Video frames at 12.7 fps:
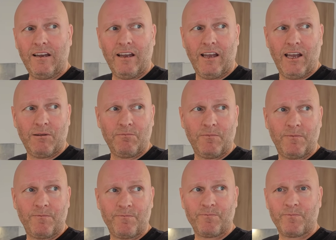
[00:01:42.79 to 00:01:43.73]

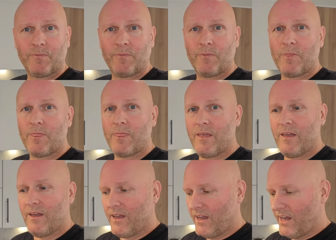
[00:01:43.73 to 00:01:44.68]

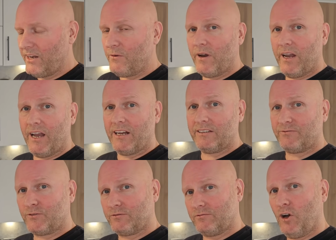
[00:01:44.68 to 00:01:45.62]
Anyway, I've
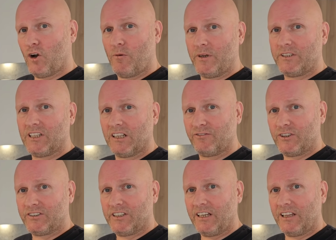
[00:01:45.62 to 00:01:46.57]
not got my selfie
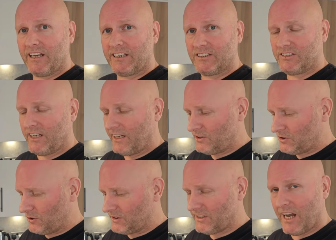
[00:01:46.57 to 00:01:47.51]
stick, like I said,
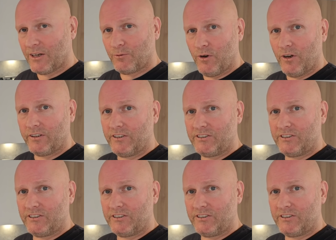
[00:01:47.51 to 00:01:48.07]
so it's hard work.